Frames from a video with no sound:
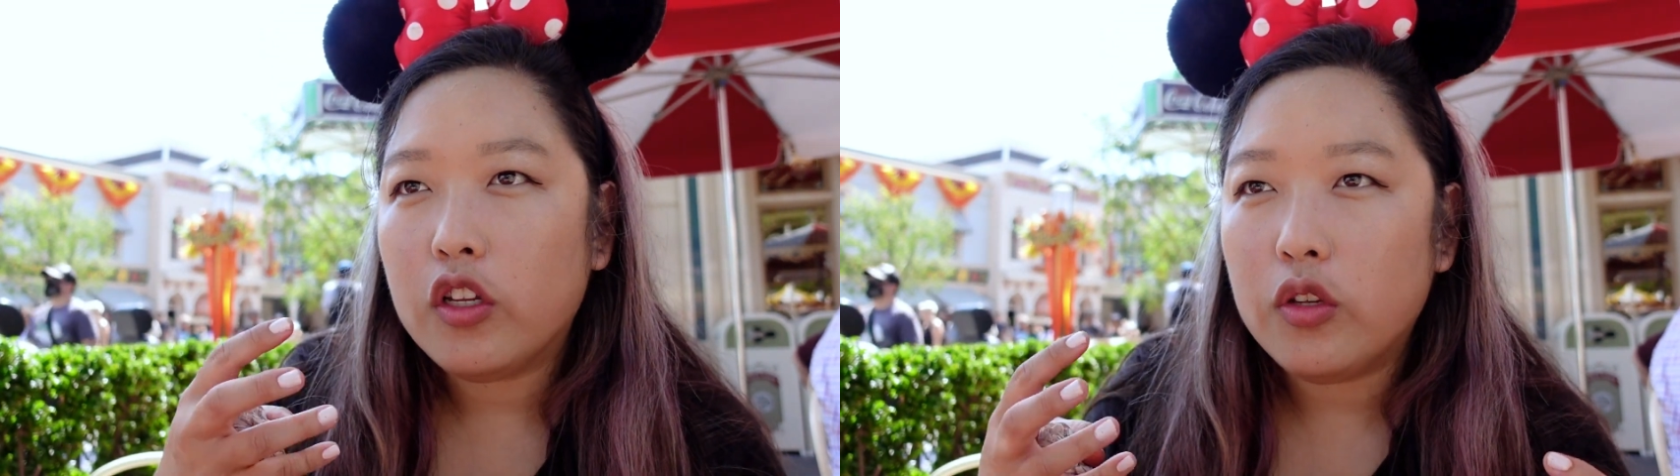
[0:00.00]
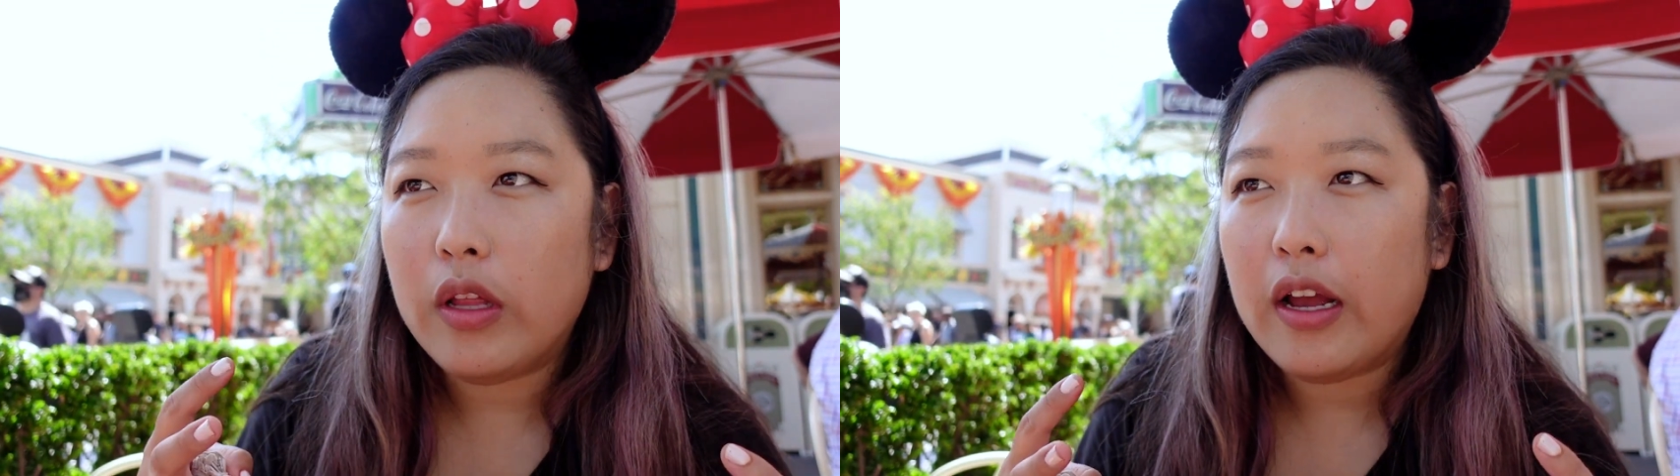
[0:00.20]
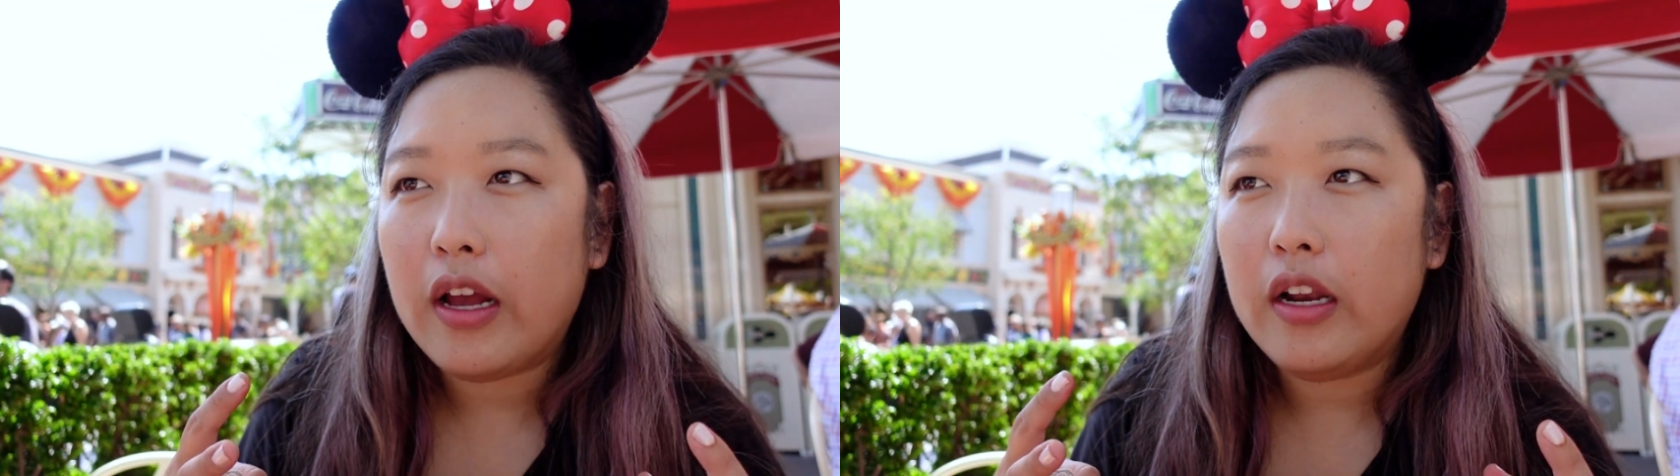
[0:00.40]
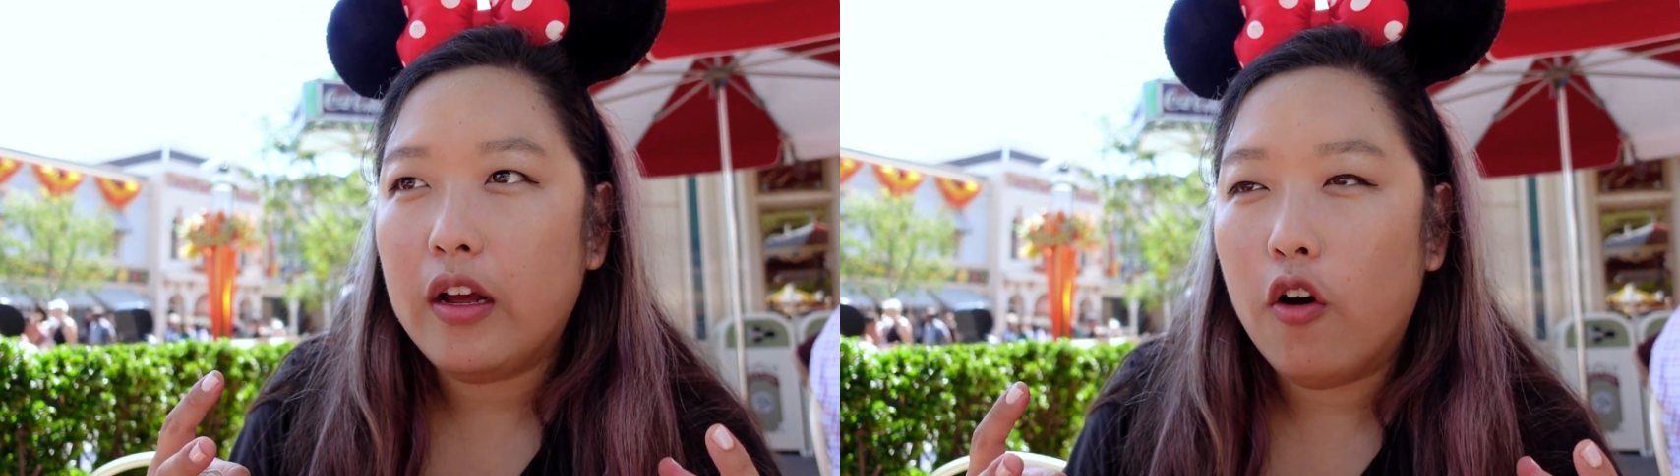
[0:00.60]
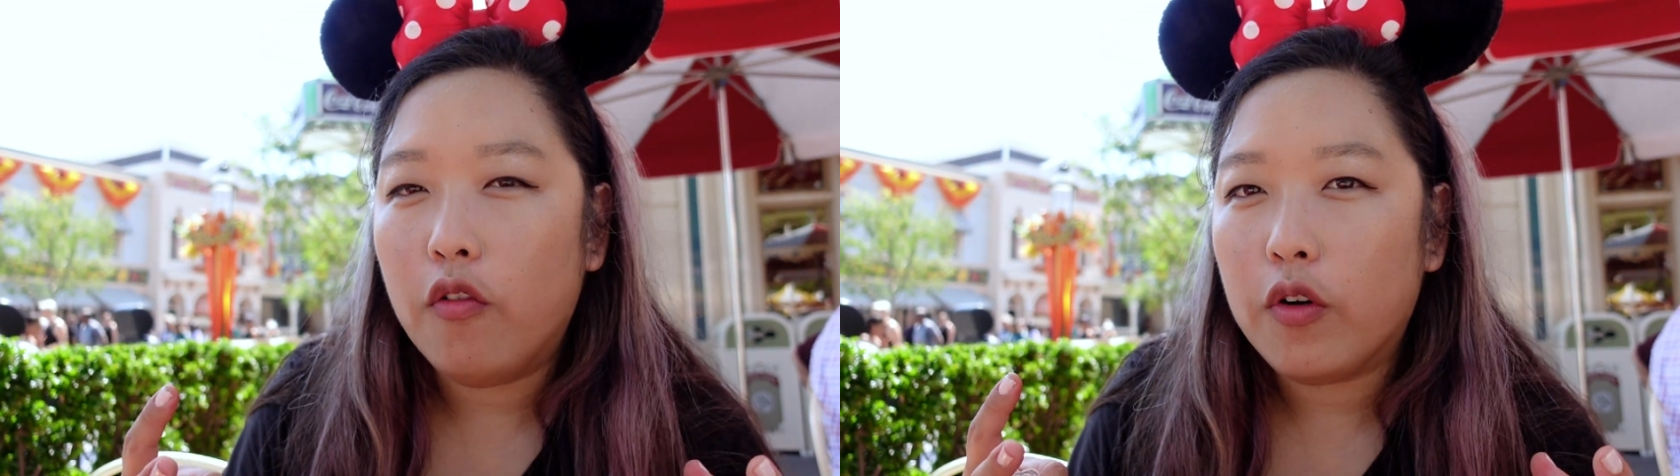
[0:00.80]
so that kind
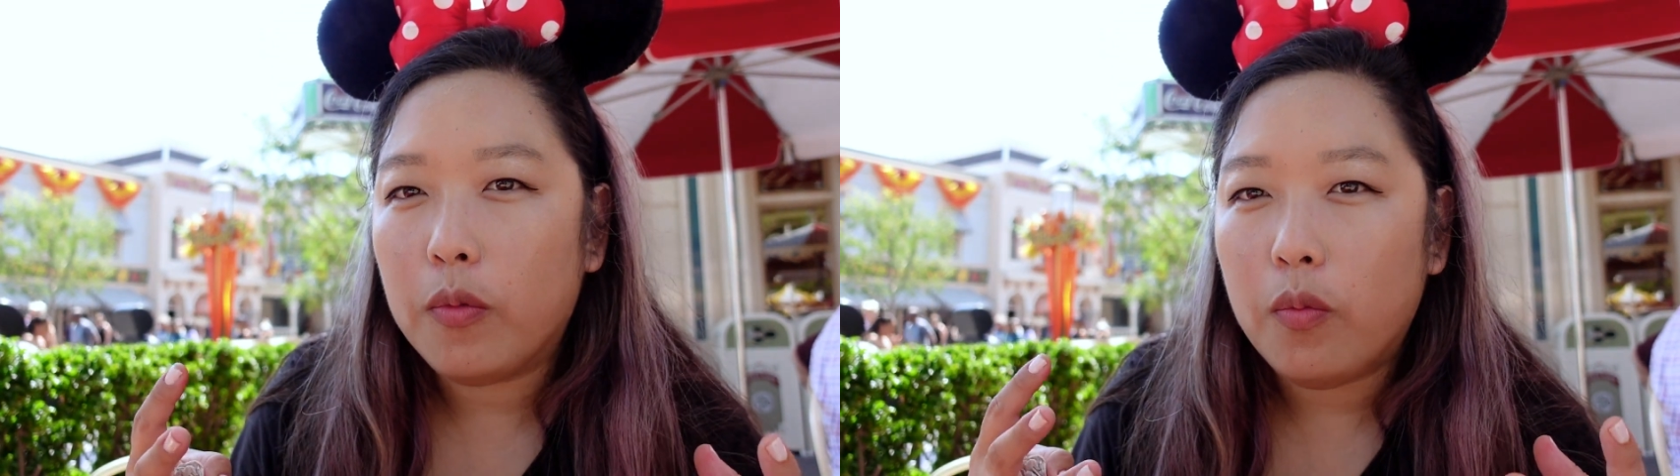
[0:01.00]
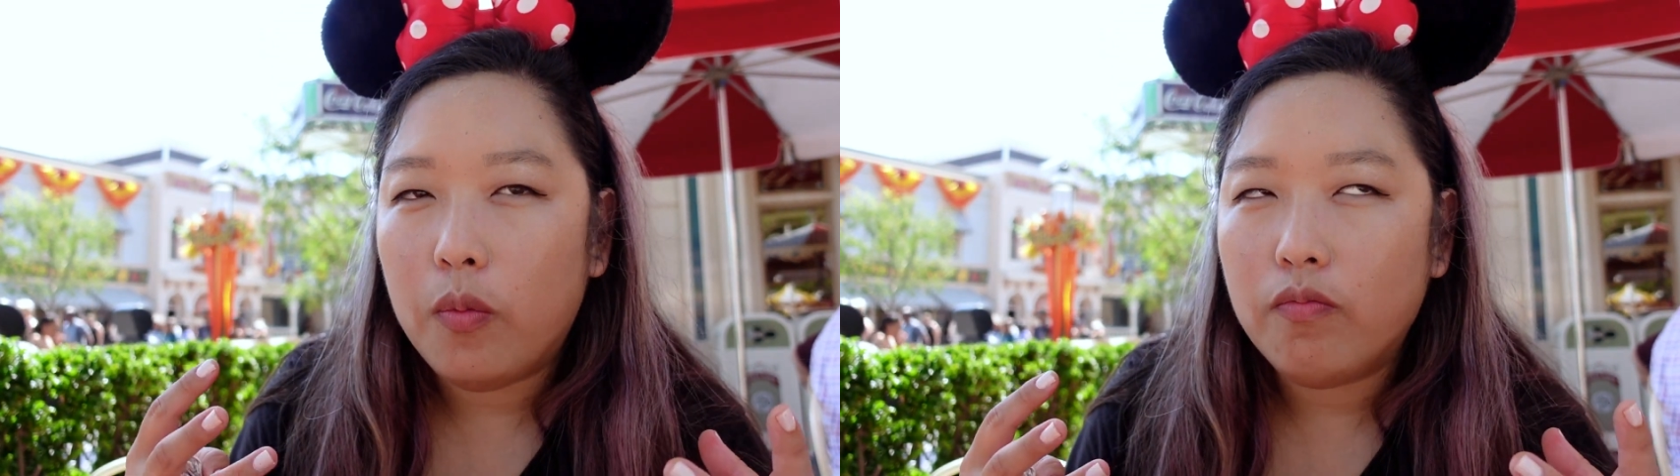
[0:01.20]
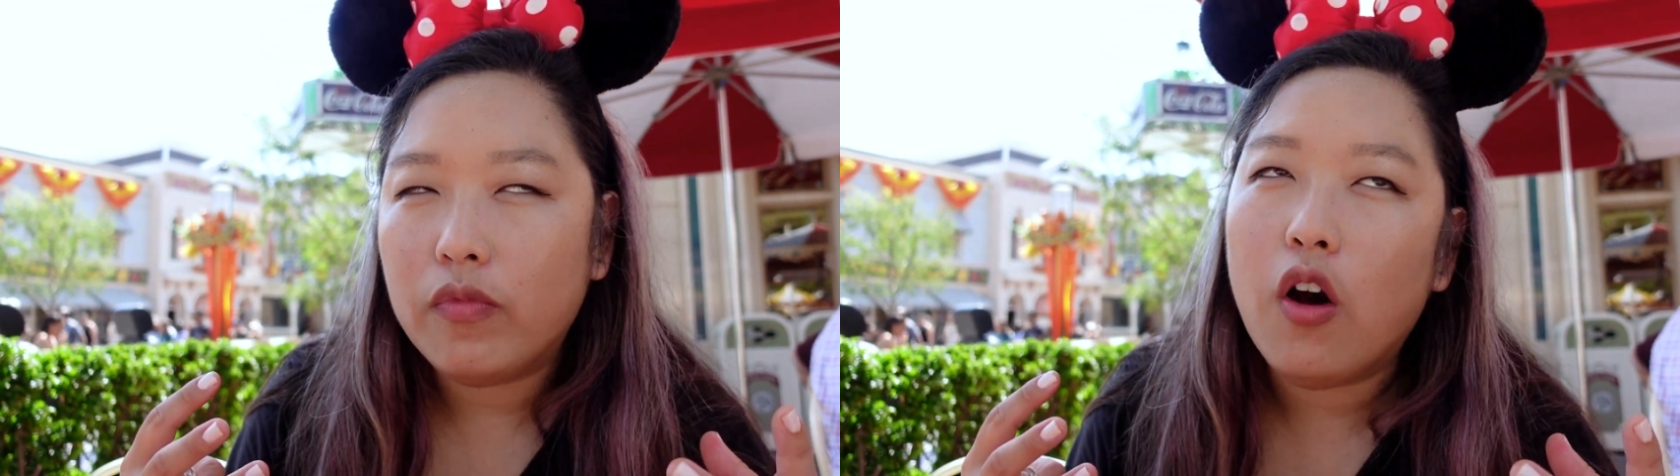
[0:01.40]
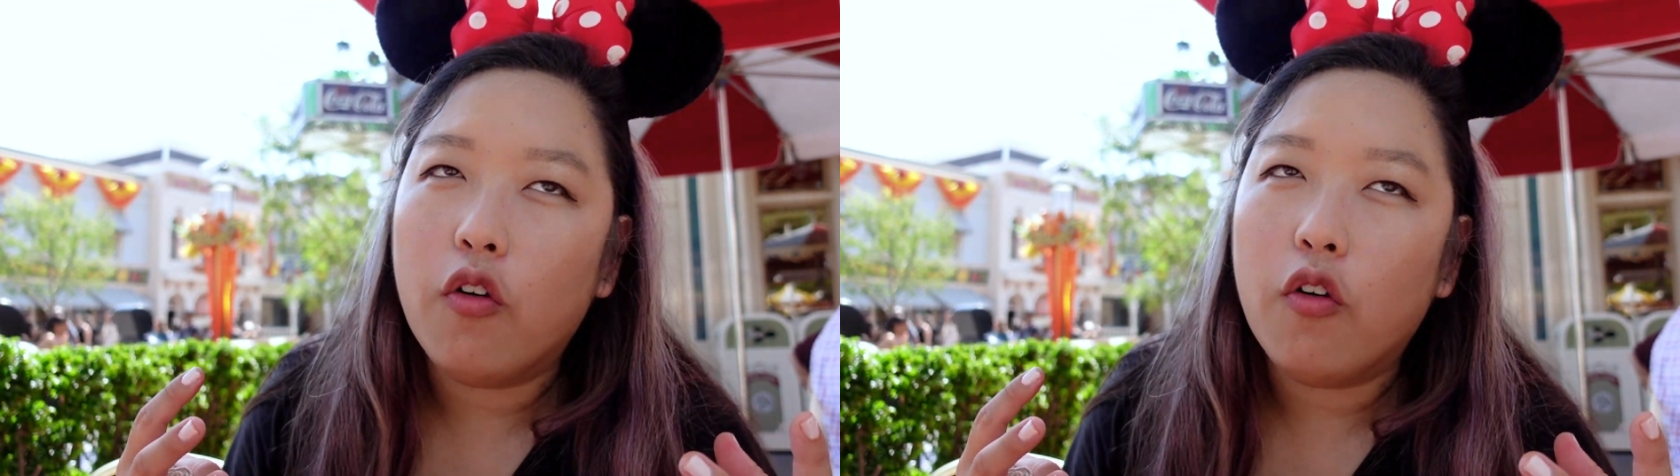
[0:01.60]
of not